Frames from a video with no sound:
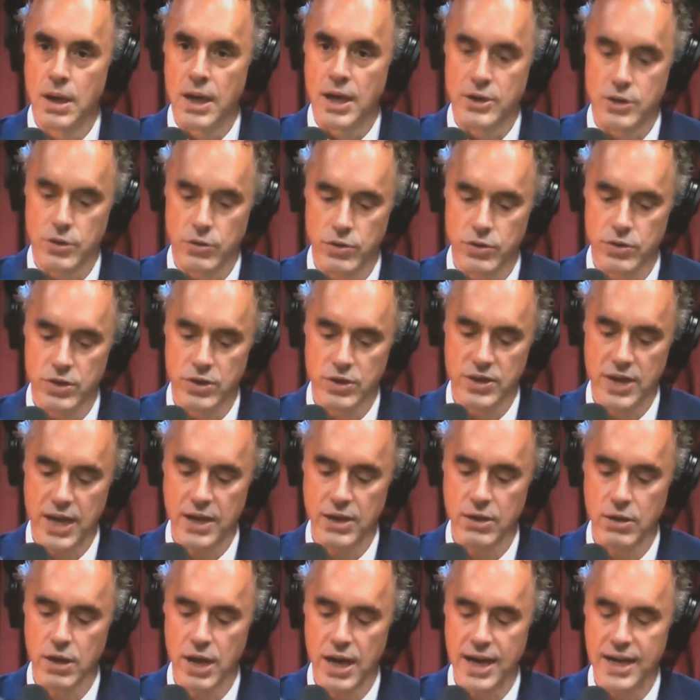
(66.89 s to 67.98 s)
And so there's this
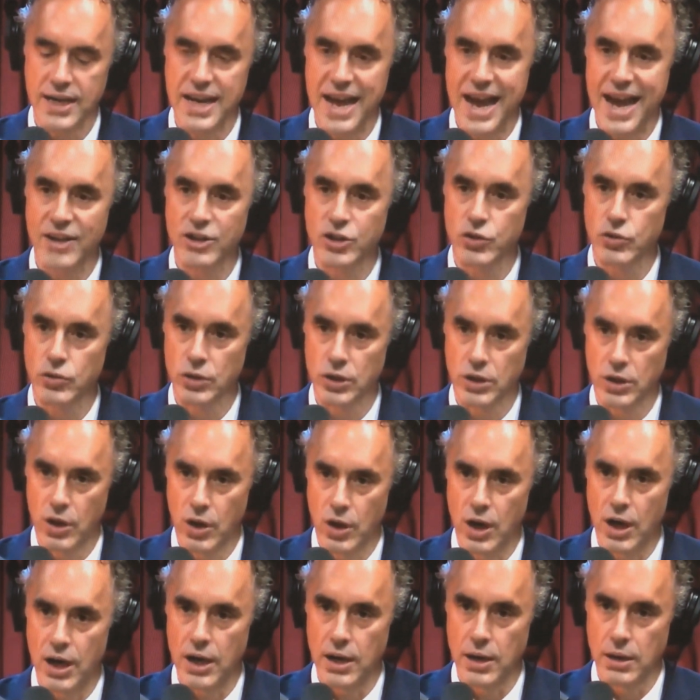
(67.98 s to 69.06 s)
underlying natural
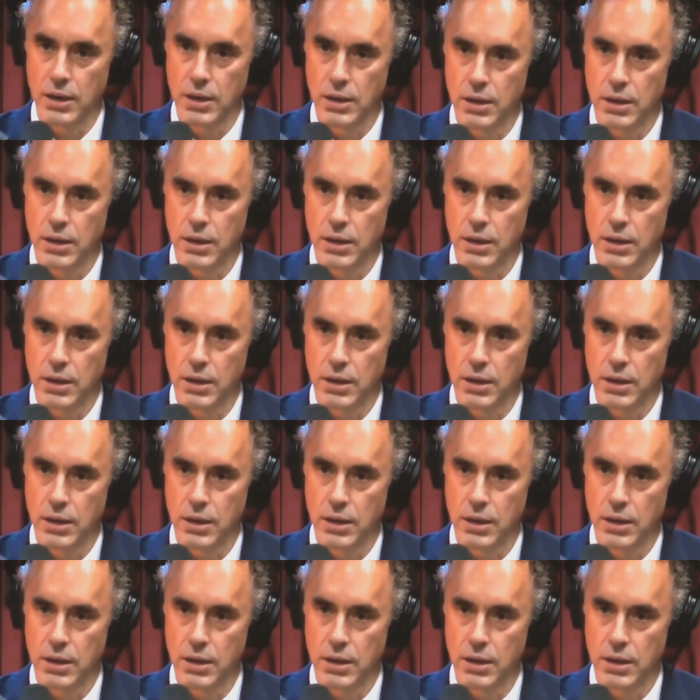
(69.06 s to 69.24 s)
law,